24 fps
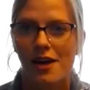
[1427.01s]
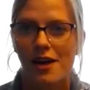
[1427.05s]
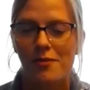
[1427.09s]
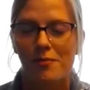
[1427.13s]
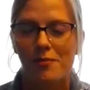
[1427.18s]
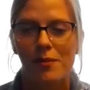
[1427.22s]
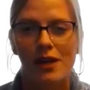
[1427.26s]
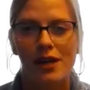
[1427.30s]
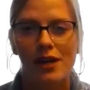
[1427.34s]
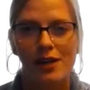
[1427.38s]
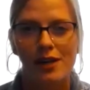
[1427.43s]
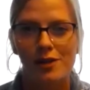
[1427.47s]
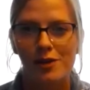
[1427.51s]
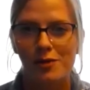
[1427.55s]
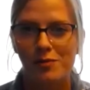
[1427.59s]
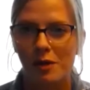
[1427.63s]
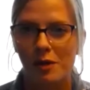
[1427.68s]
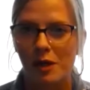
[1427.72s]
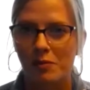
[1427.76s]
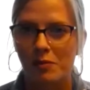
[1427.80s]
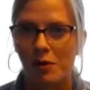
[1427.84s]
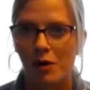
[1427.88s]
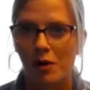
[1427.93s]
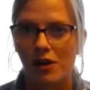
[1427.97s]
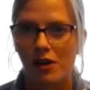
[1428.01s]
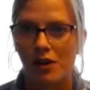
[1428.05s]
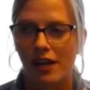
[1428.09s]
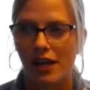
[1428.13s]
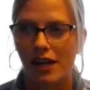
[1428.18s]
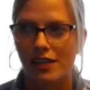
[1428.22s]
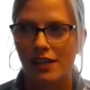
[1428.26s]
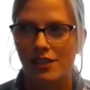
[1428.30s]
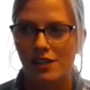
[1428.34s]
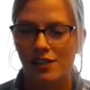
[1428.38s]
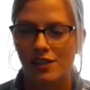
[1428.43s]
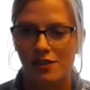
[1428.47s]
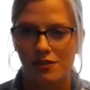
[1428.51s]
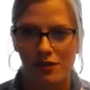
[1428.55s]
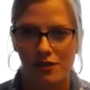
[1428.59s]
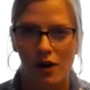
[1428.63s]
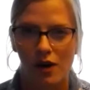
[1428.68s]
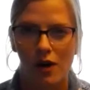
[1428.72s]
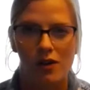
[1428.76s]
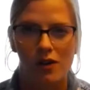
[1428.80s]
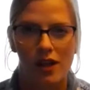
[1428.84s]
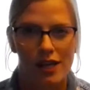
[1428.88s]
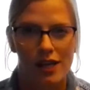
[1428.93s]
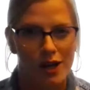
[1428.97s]
meeting new people. And it just
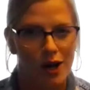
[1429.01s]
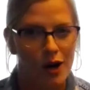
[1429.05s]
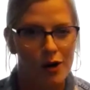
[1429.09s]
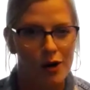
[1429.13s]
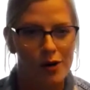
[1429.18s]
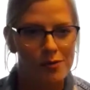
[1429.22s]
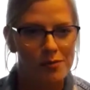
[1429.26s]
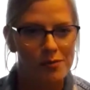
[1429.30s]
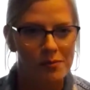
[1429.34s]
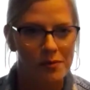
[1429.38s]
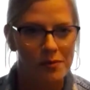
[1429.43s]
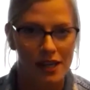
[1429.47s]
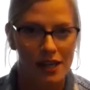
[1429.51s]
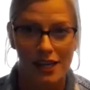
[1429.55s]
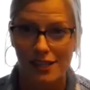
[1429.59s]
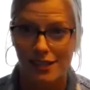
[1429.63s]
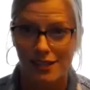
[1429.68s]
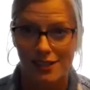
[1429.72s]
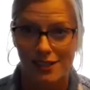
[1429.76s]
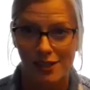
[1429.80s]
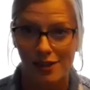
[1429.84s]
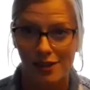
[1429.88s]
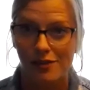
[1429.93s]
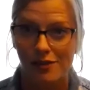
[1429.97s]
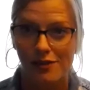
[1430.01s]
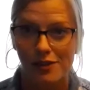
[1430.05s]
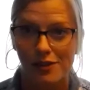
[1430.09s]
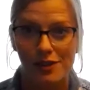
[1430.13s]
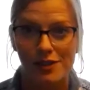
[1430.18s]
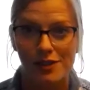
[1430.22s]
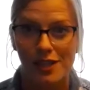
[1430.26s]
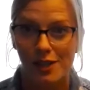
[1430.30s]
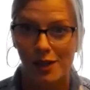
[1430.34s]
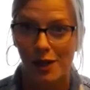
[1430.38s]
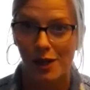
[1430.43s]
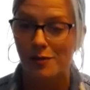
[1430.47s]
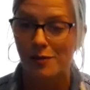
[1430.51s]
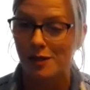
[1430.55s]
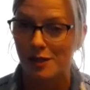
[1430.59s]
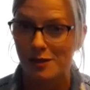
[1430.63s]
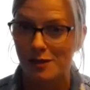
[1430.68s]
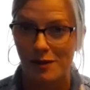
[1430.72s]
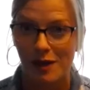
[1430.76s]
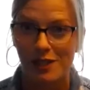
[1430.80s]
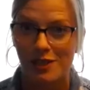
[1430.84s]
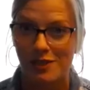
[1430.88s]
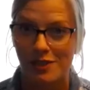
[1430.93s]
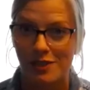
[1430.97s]
felt like home, and it still feels like home,
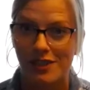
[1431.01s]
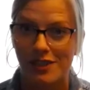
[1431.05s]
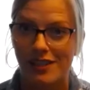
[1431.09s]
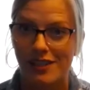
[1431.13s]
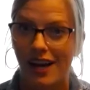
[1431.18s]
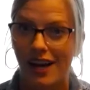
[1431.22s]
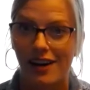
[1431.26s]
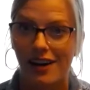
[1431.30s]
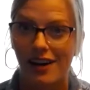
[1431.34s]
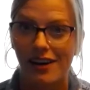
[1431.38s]
especially now.